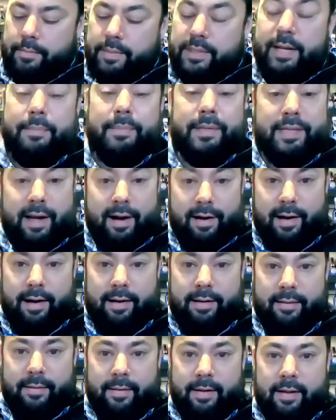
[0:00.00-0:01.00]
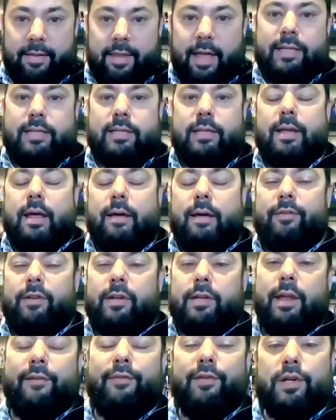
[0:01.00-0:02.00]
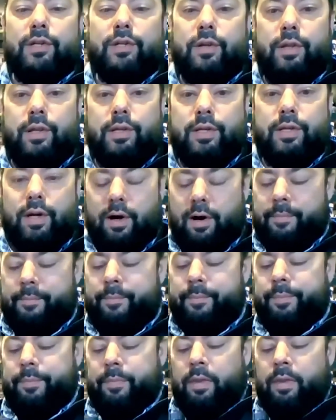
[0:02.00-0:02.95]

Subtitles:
cemetery. That's the definition of the term.